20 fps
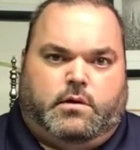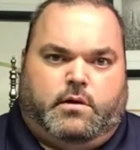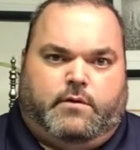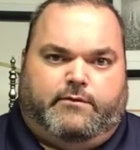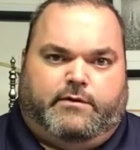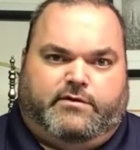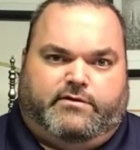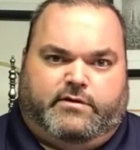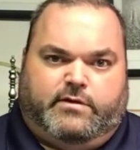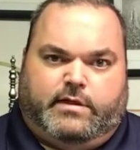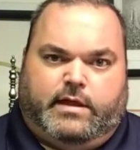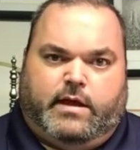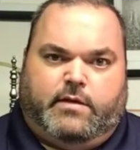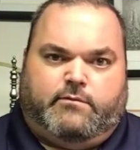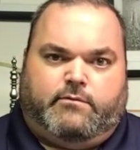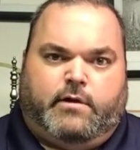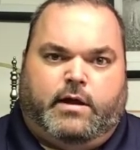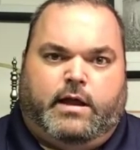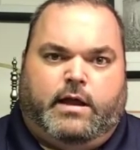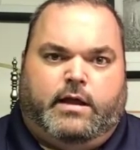if it's in
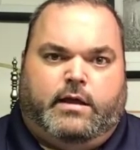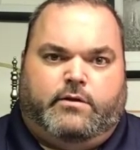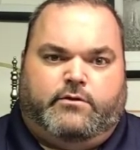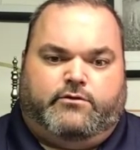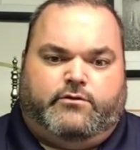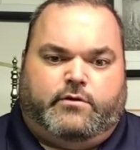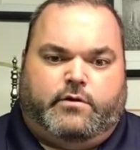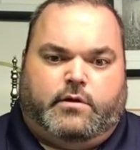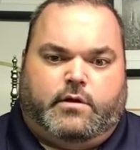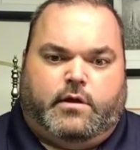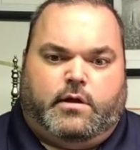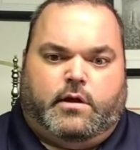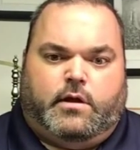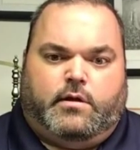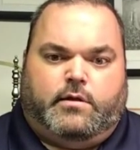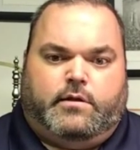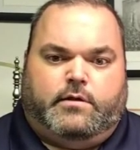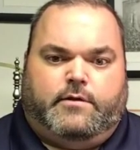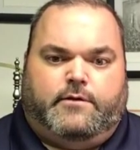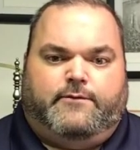that range,
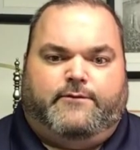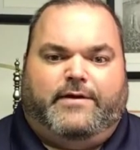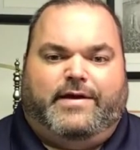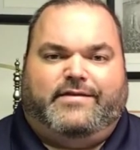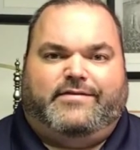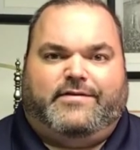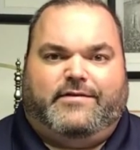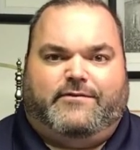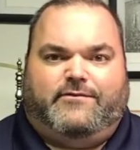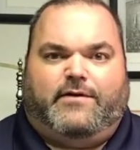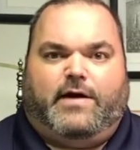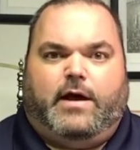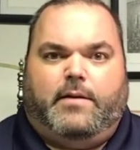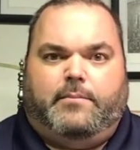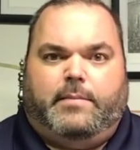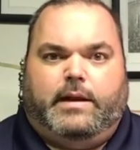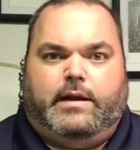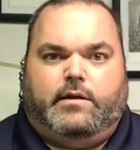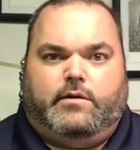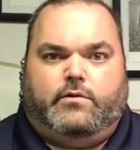then you're facing
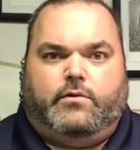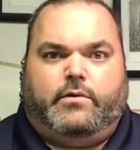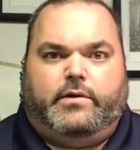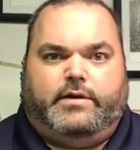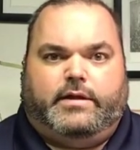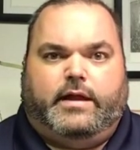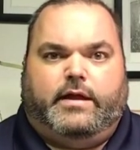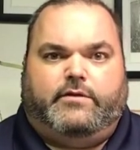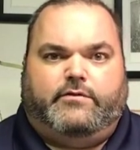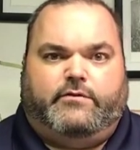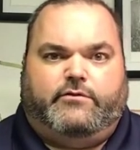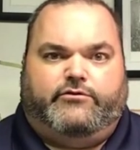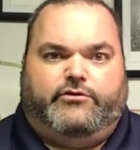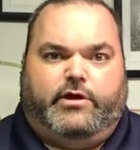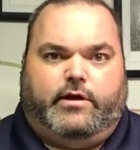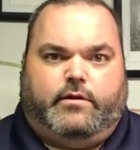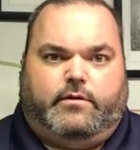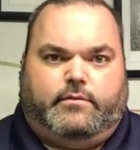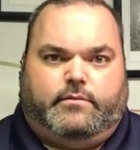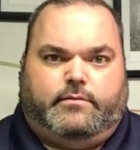5 mandatory days in
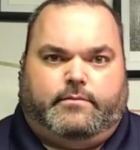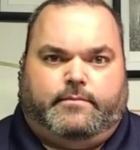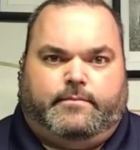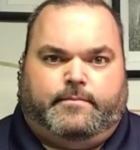jail.